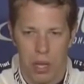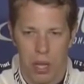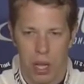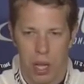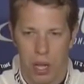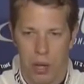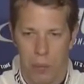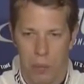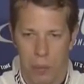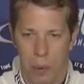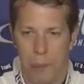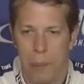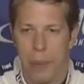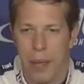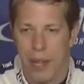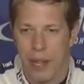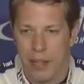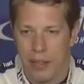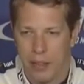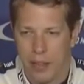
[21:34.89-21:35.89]
uh, we'll
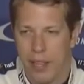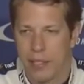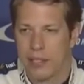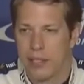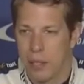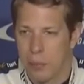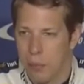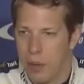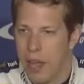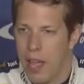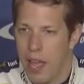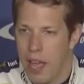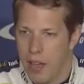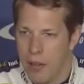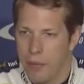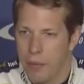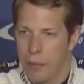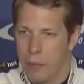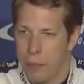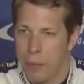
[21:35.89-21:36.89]
pit less than we
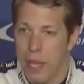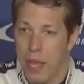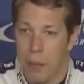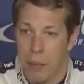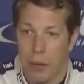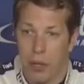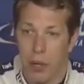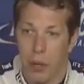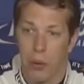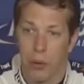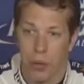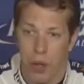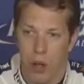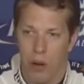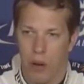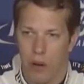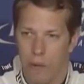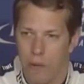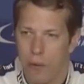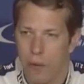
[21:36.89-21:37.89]
have or be able to go
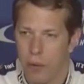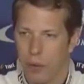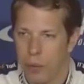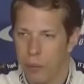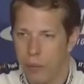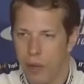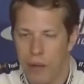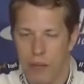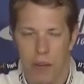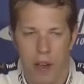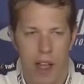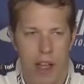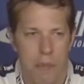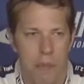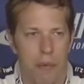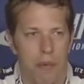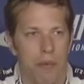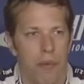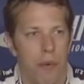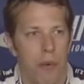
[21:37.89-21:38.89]
longer on fuel than we ever
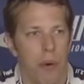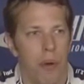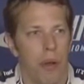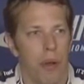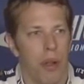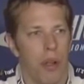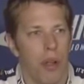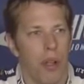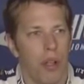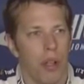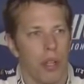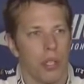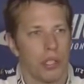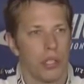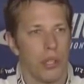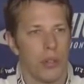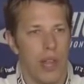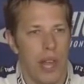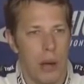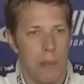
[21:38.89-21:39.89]
have before.
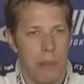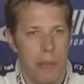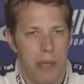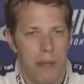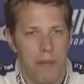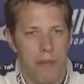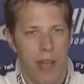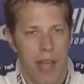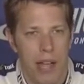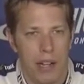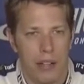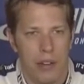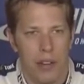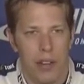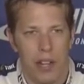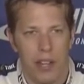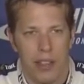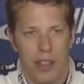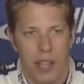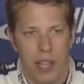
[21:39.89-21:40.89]
So that'll be a factor
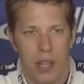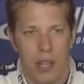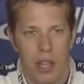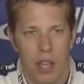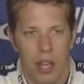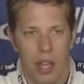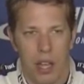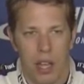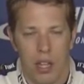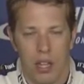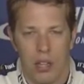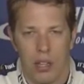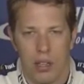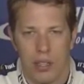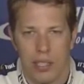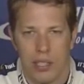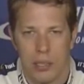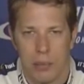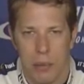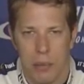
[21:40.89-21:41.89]
that I think uh,
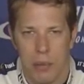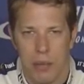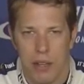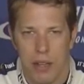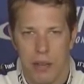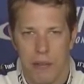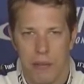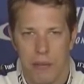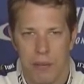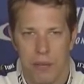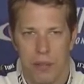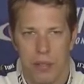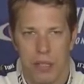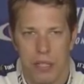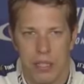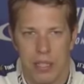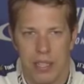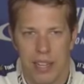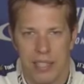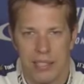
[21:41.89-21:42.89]
leads me to leave
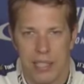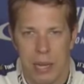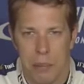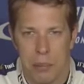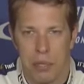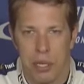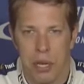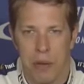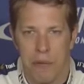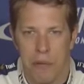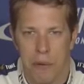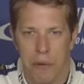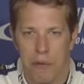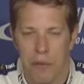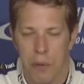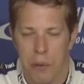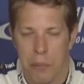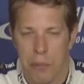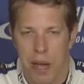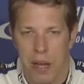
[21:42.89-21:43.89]
less opportunity for a
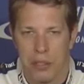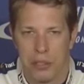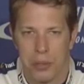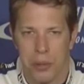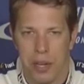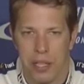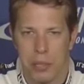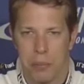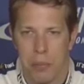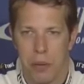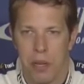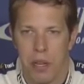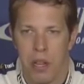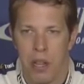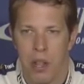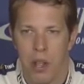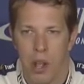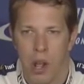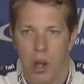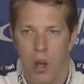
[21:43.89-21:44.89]
fuel mileage race. But
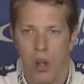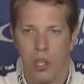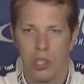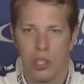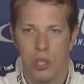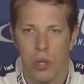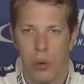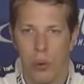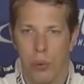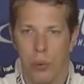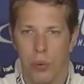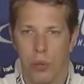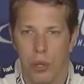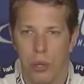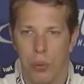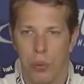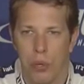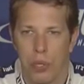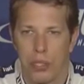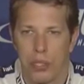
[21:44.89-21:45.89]
also,
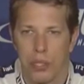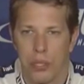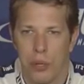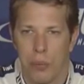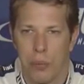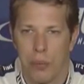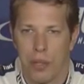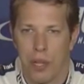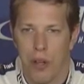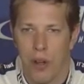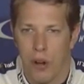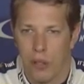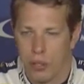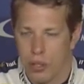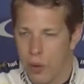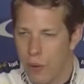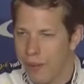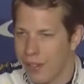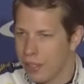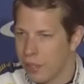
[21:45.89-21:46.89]
you would assume with the cars
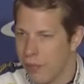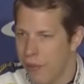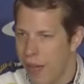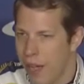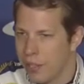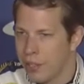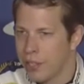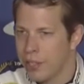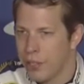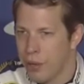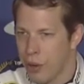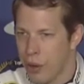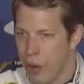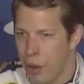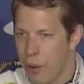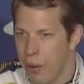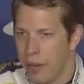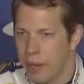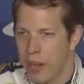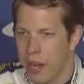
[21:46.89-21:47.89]
going as fast as they're
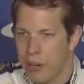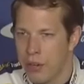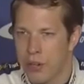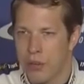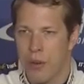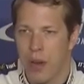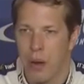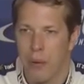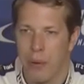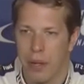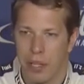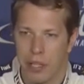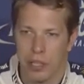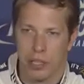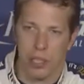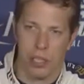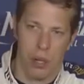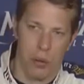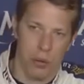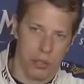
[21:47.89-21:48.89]
going down the straightaway and
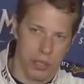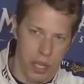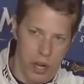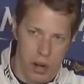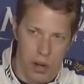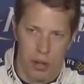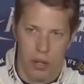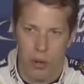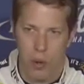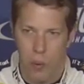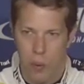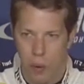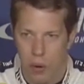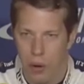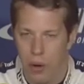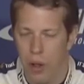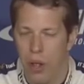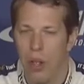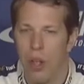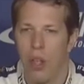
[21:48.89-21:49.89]
as slow as they are in the
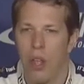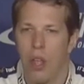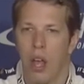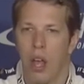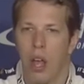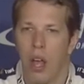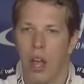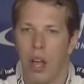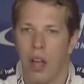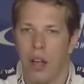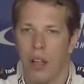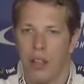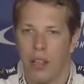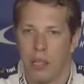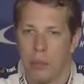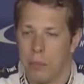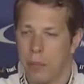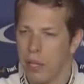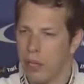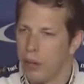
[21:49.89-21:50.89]
corner, uh,
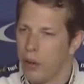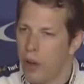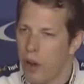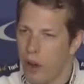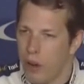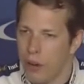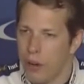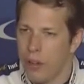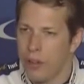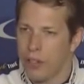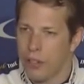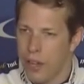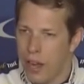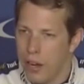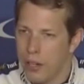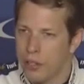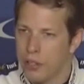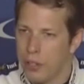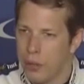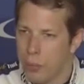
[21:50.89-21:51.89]
that'll be a little harder on the
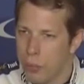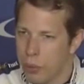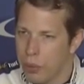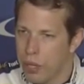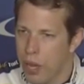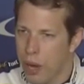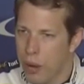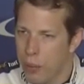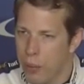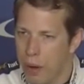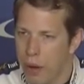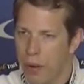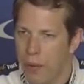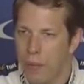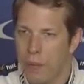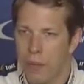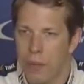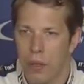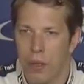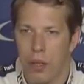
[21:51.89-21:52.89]
tires, a little more tire wear,
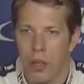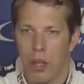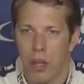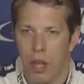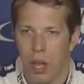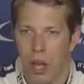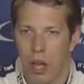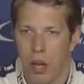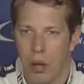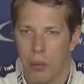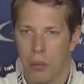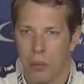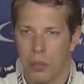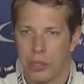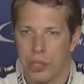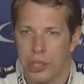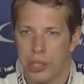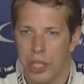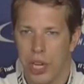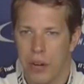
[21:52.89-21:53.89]
uh,
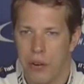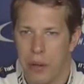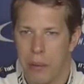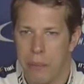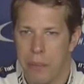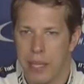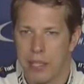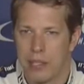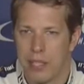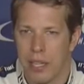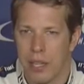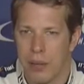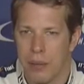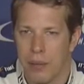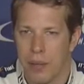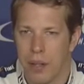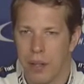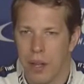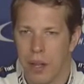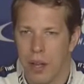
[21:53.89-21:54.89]
which generally means that
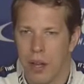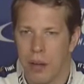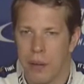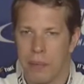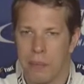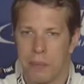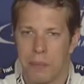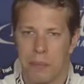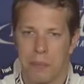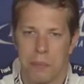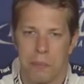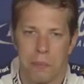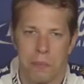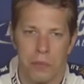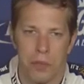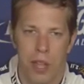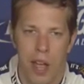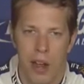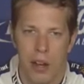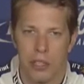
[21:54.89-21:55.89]
um,
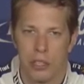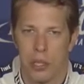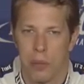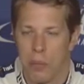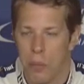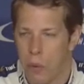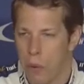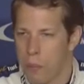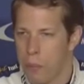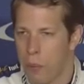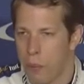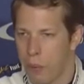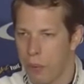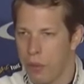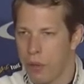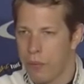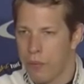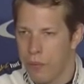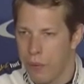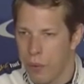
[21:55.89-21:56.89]
tires are more
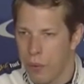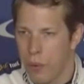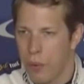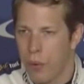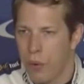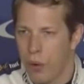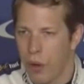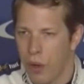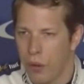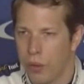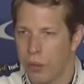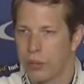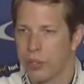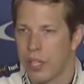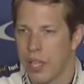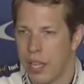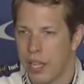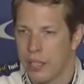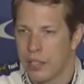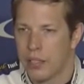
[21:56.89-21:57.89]
important than fuel, all those
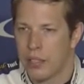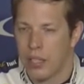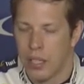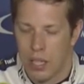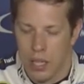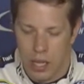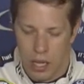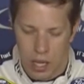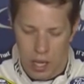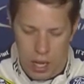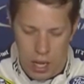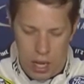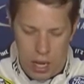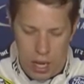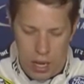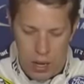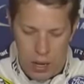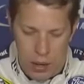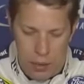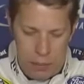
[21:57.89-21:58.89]
things.
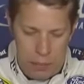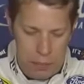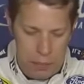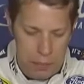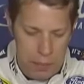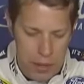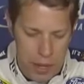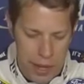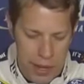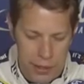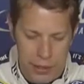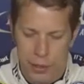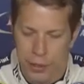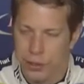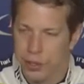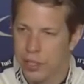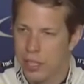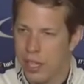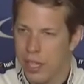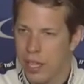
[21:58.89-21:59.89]
Um, and
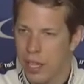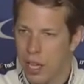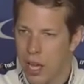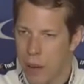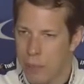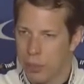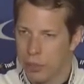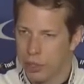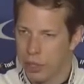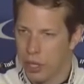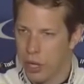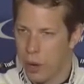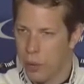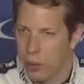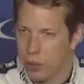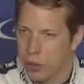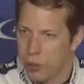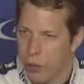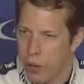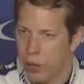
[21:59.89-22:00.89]
you'll see comers and
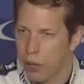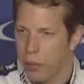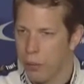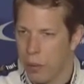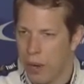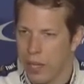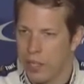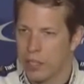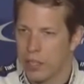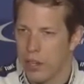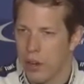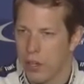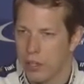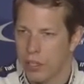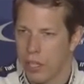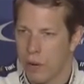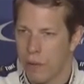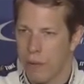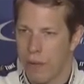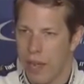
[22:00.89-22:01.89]
goers throughout the race
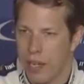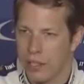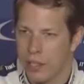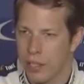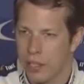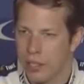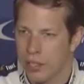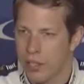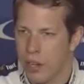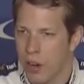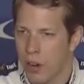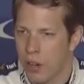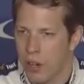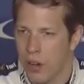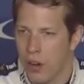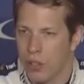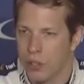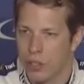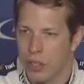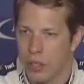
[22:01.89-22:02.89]
cars that are fast at the start,
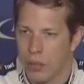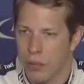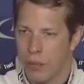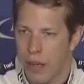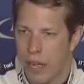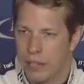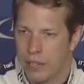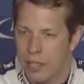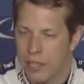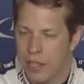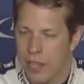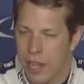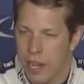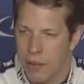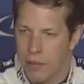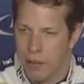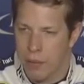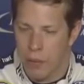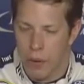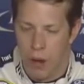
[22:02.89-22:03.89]
cars that are fast at the end of a